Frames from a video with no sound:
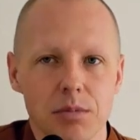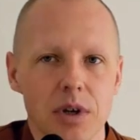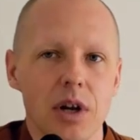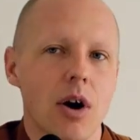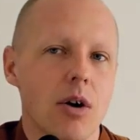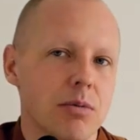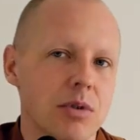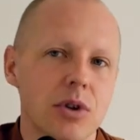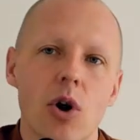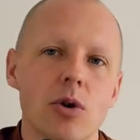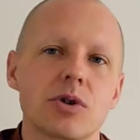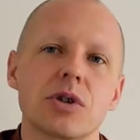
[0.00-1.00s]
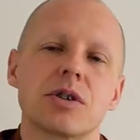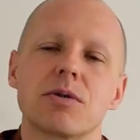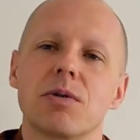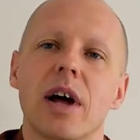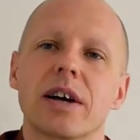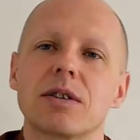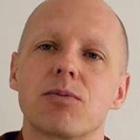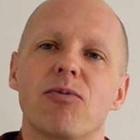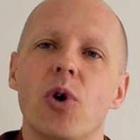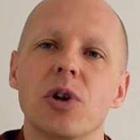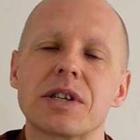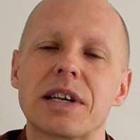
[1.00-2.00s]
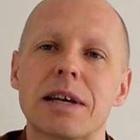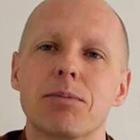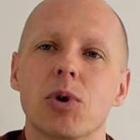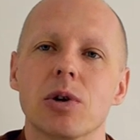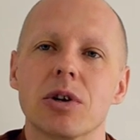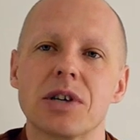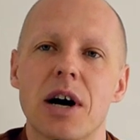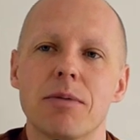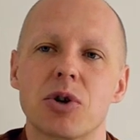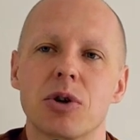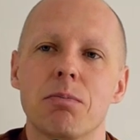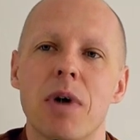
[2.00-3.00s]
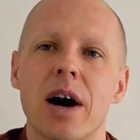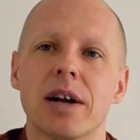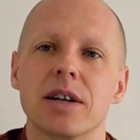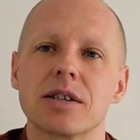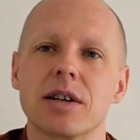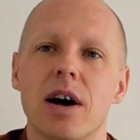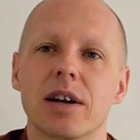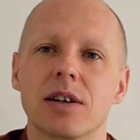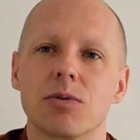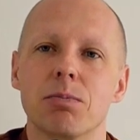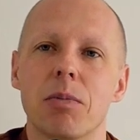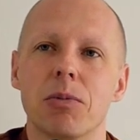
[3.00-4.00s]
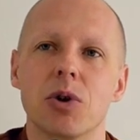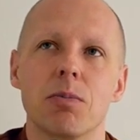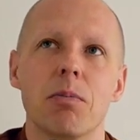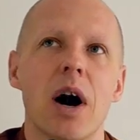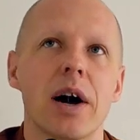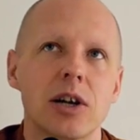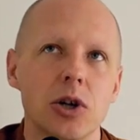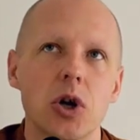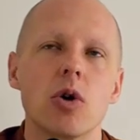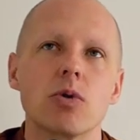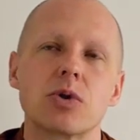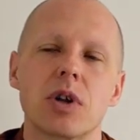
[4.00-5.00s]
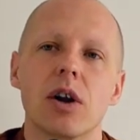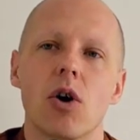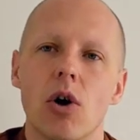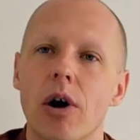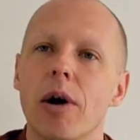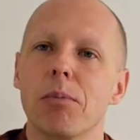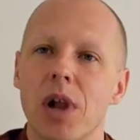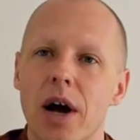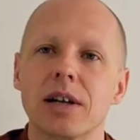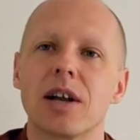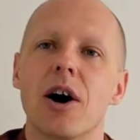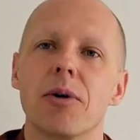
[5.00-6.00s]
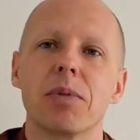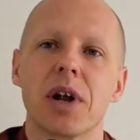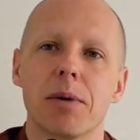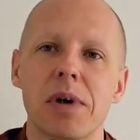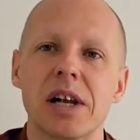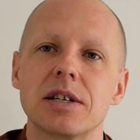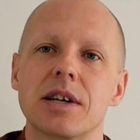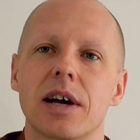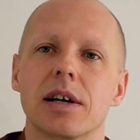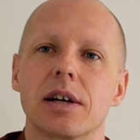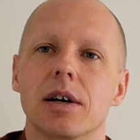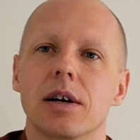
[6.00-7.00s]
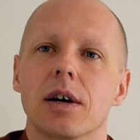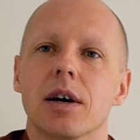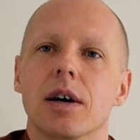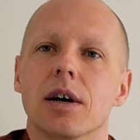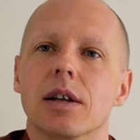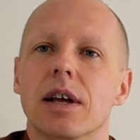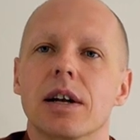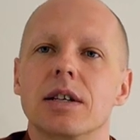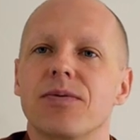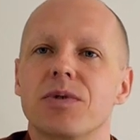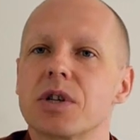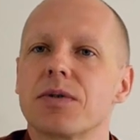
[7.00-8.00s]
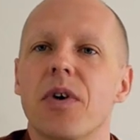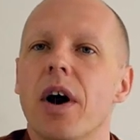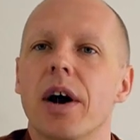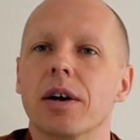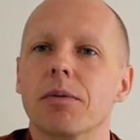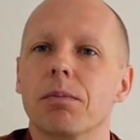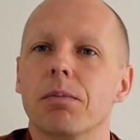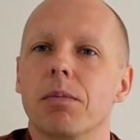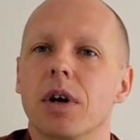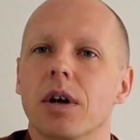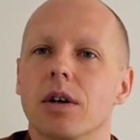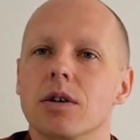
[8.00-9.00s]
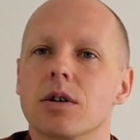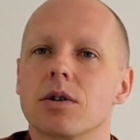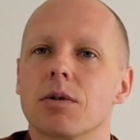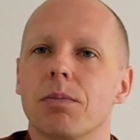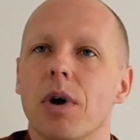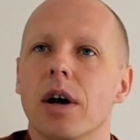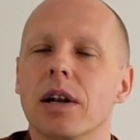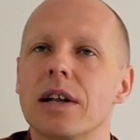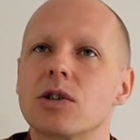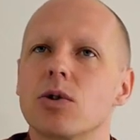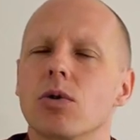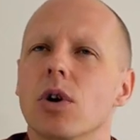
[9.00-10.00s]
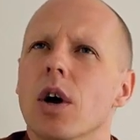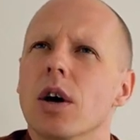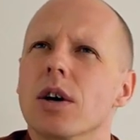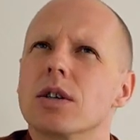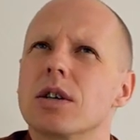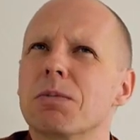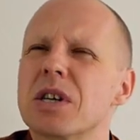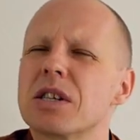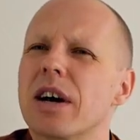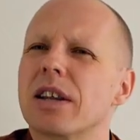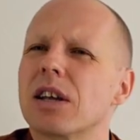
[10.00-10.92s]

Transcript: you know, don't just like fall asleep all the time. So your mind is not into. The mind knows that. Oh, I'm lying down, but I'm meditating. Then it's just fine. So, unless you. Sometimes I